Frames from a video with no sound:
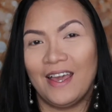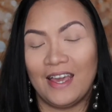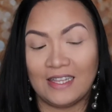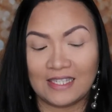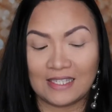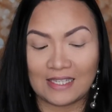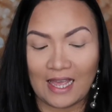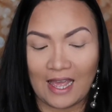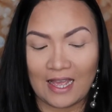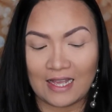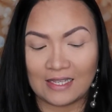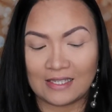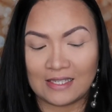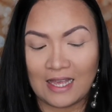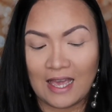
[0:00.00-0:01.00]
it
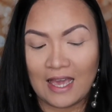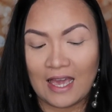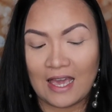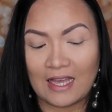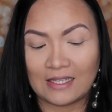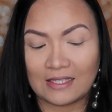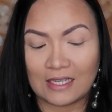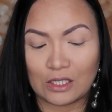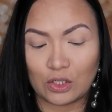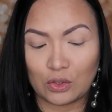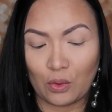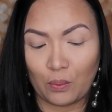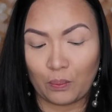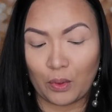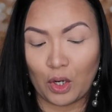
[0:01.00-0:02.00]
says it's a
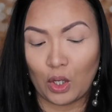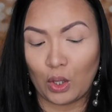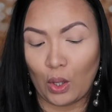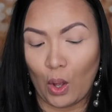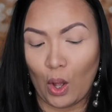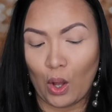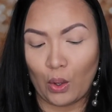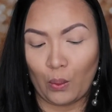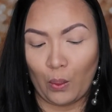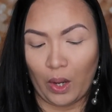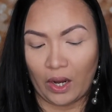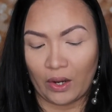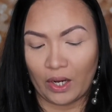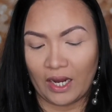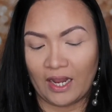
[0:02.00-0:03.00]
super long
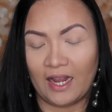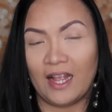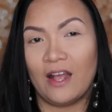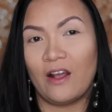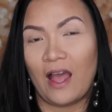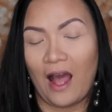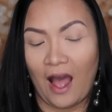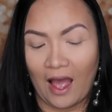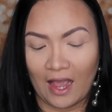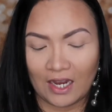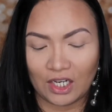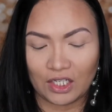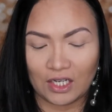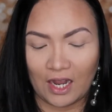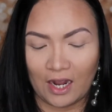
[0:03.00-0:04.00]
wearing
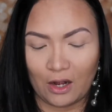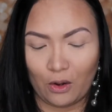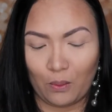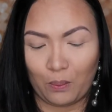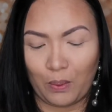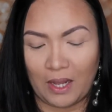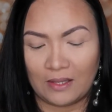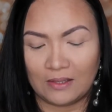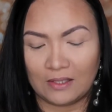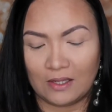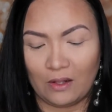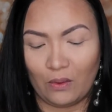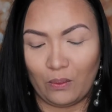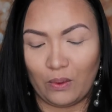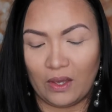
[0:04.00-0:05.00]
eyeshadow
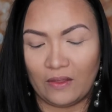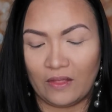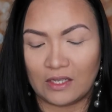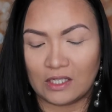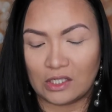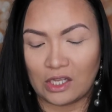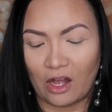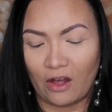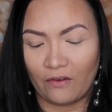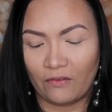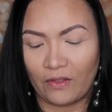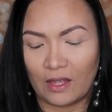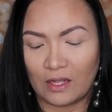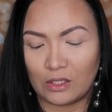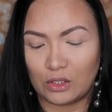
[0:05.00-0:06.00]
pencil with a
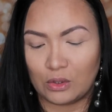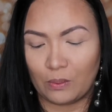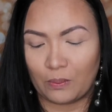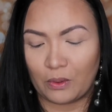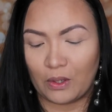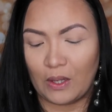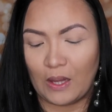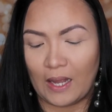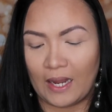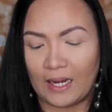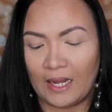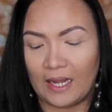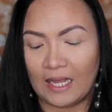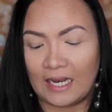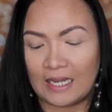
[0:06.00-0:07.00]
soft and super
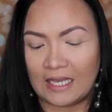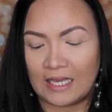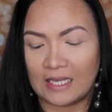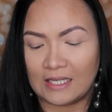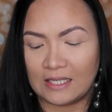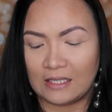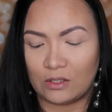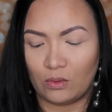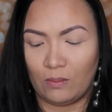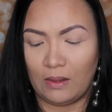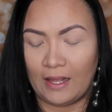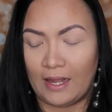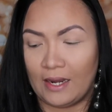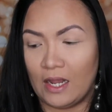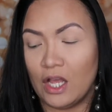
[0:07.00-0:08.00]
gliding and easy to
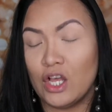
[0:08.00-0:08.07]
blend.